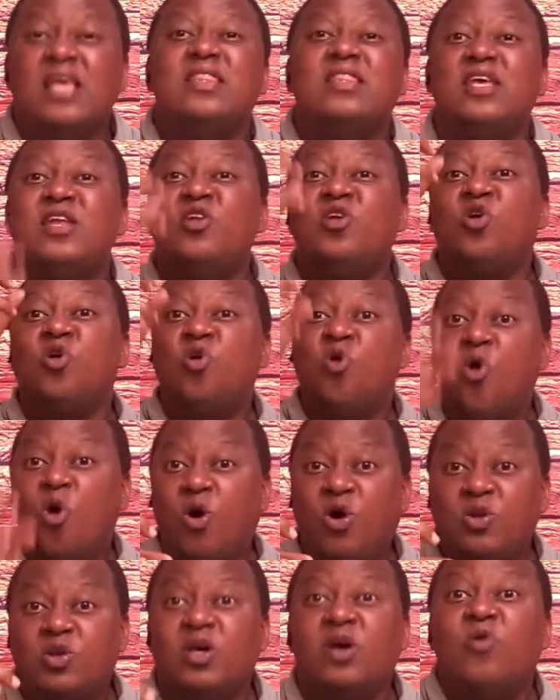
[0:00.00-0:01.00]
then
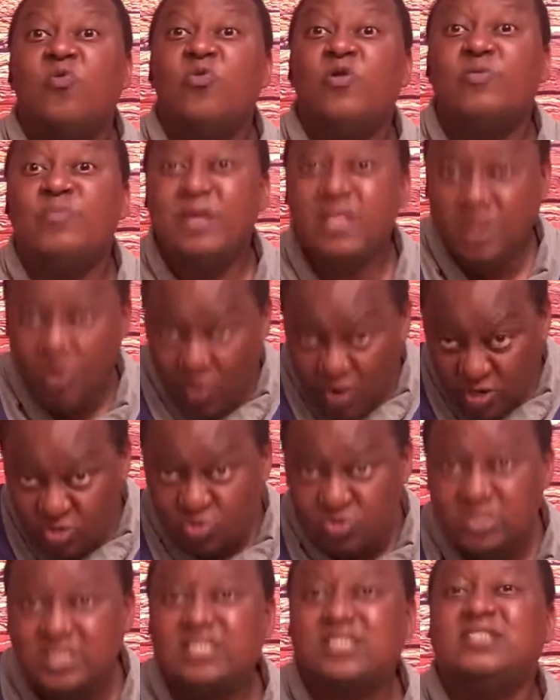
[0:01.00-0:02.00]
God will be the one
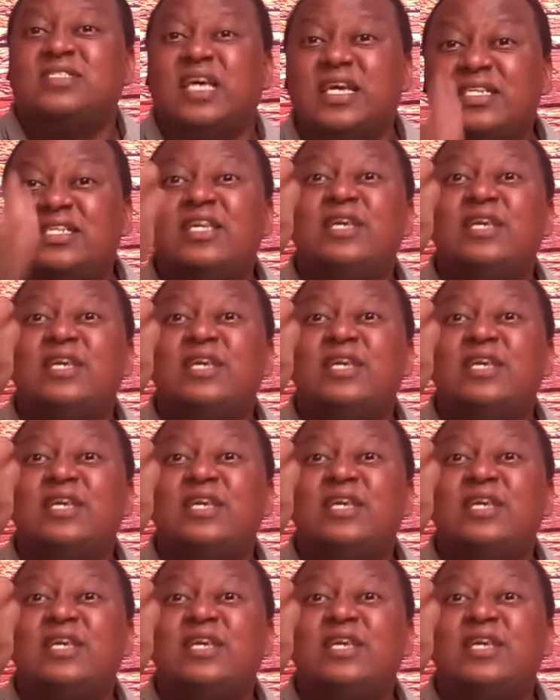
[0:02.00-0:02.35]
to set